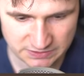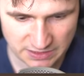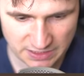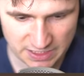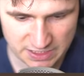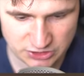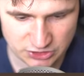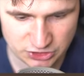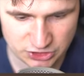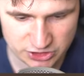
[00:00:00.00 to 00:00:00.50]

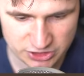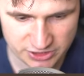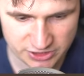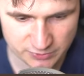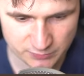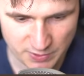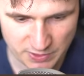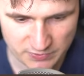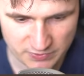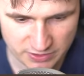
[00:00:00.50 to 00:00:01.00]

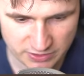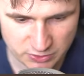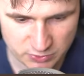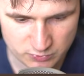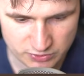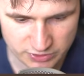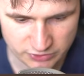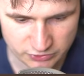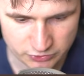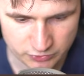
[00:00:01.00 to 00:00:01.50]
engineering that you
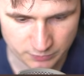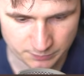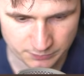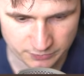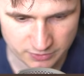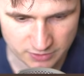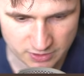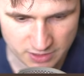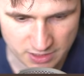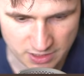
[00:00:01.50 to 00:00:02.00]
need to
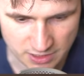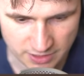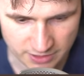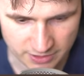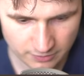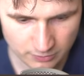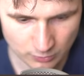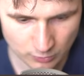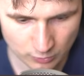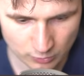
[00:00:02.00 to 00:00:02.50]
apply
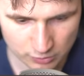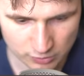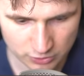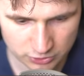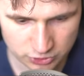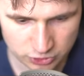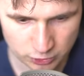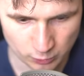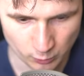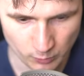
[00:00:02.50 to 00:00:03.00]
in order
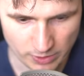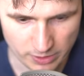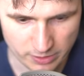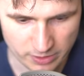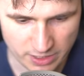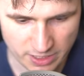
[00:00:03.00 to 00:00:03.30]
to win.